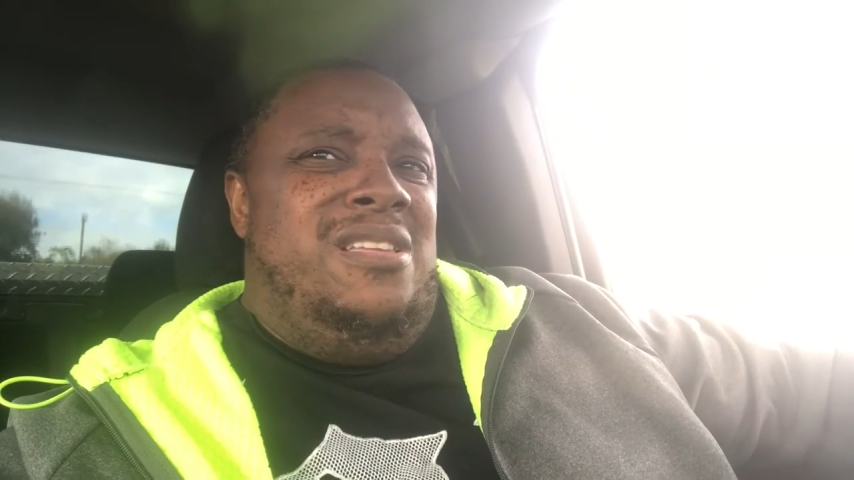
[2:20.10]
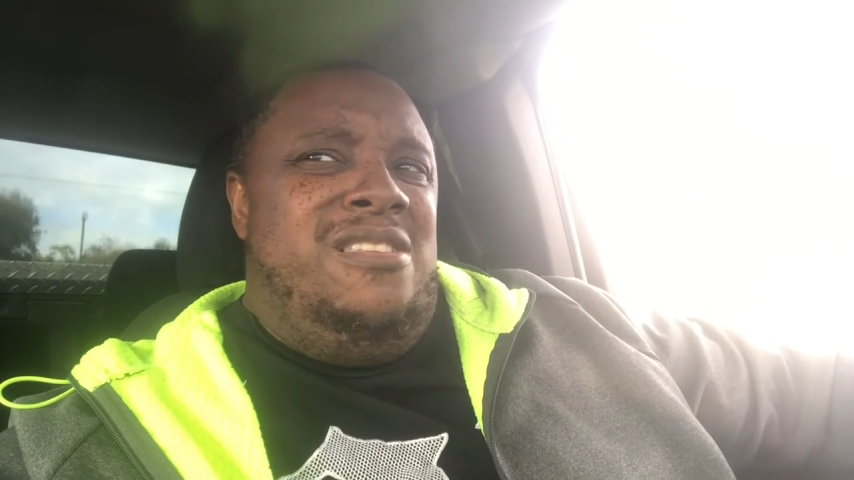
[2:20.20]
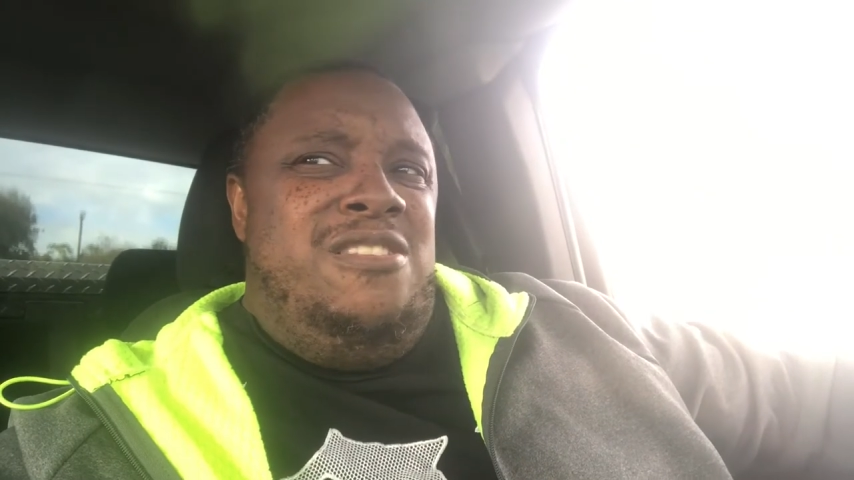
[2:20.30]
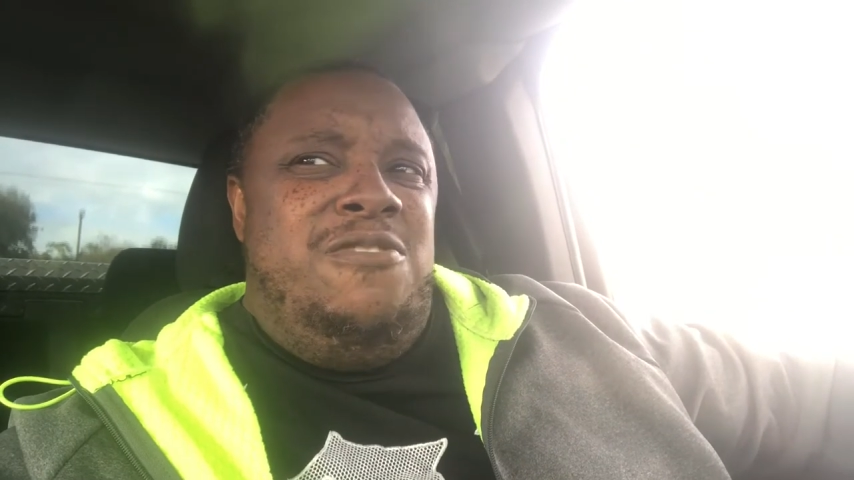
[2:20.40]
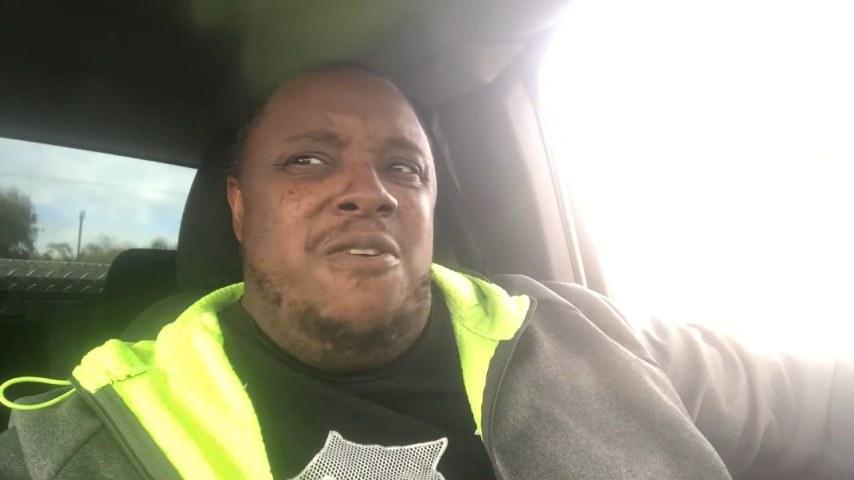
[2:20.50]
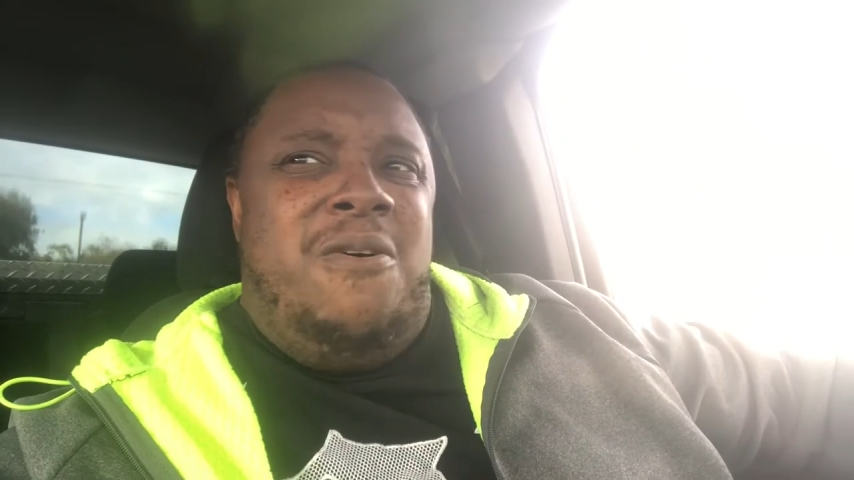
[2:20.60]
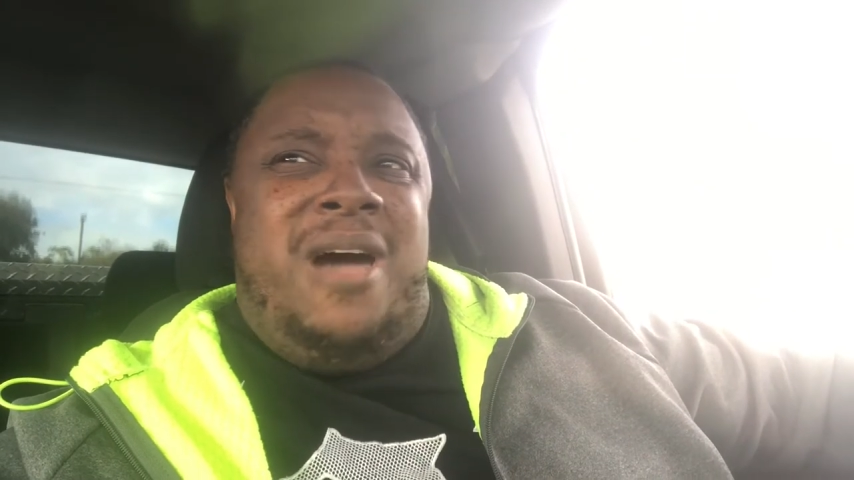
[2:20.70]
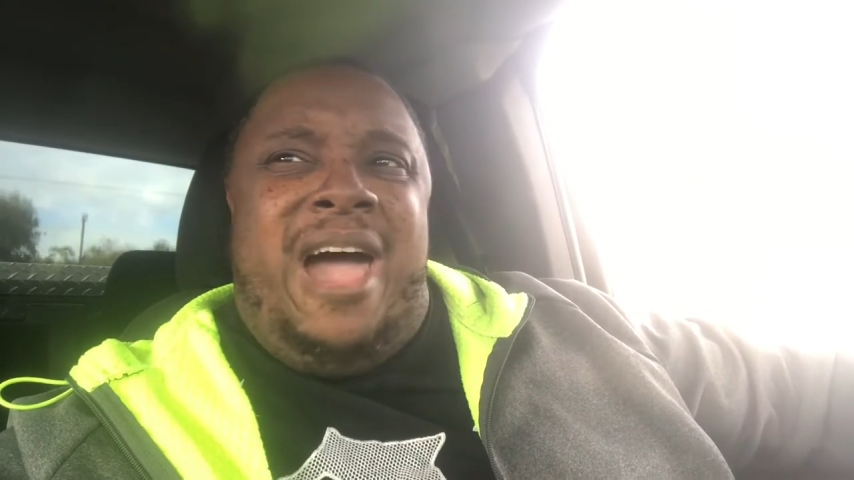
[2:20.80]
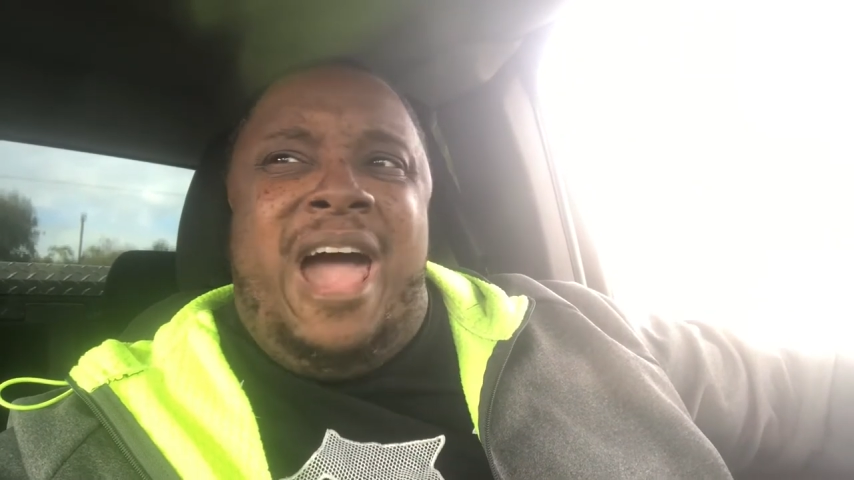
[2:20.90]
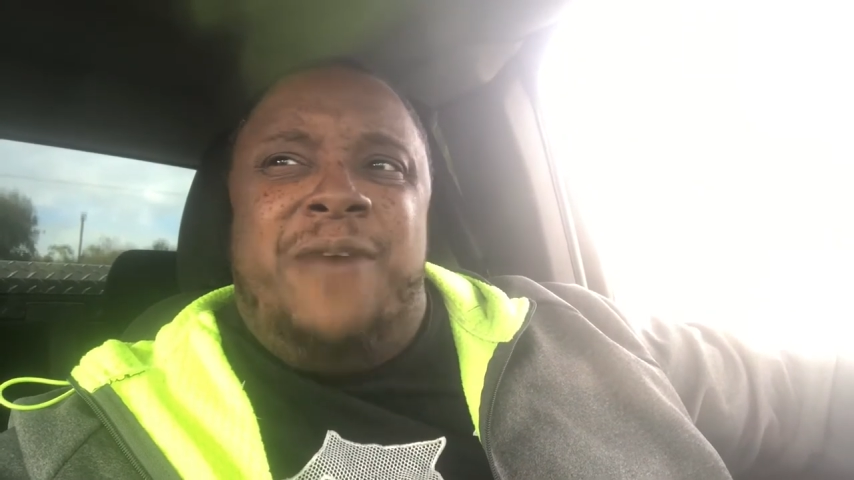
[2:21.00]
you don't
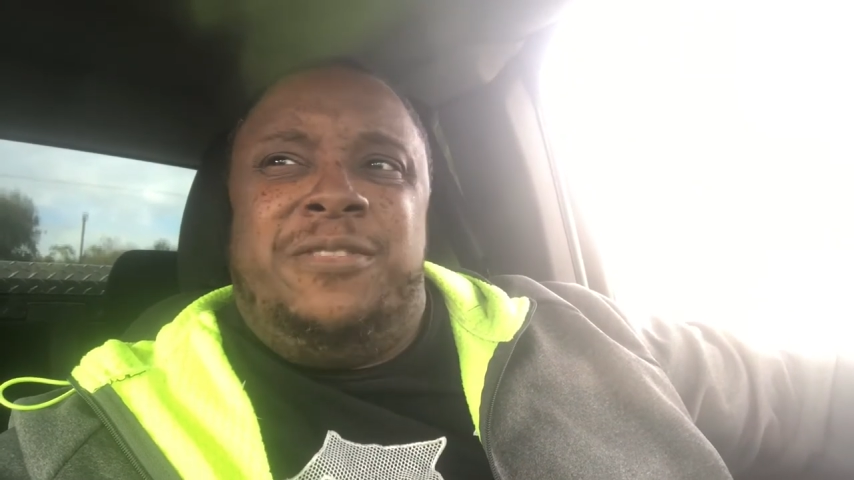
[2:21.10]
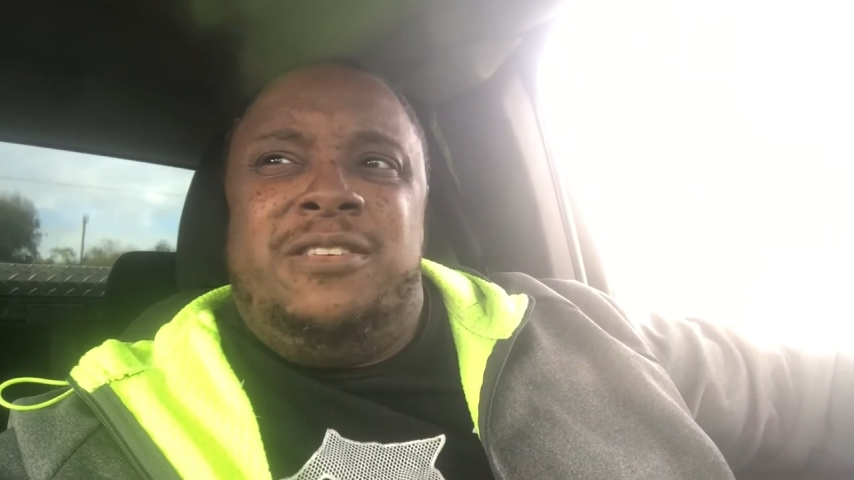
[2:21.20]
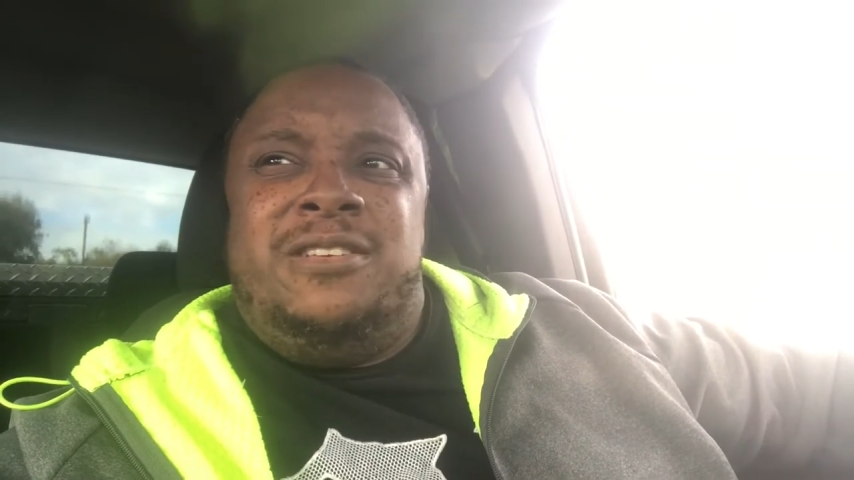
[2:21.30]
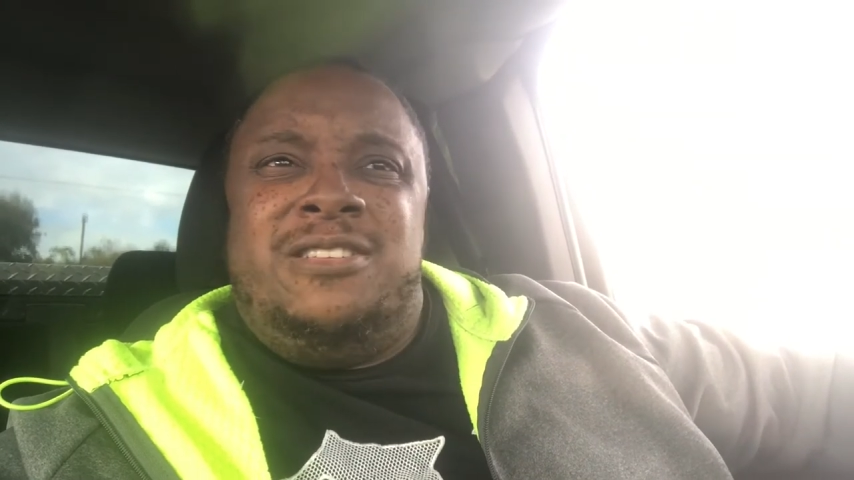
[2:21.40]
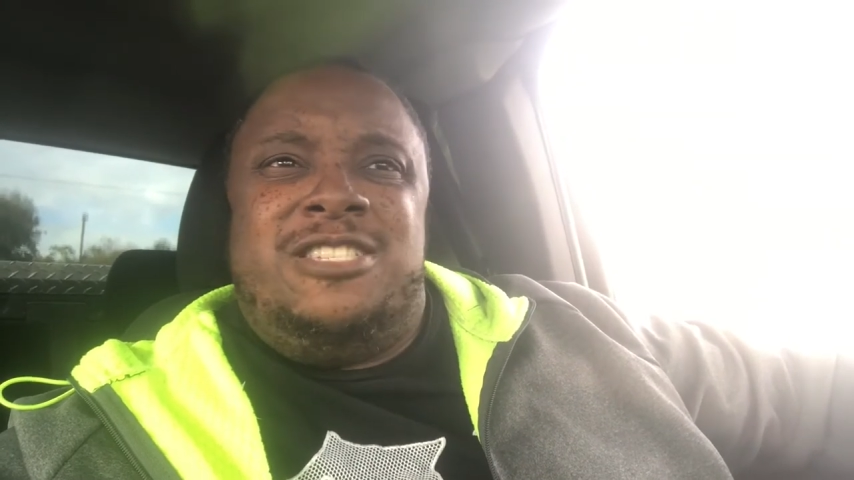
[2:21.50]
have to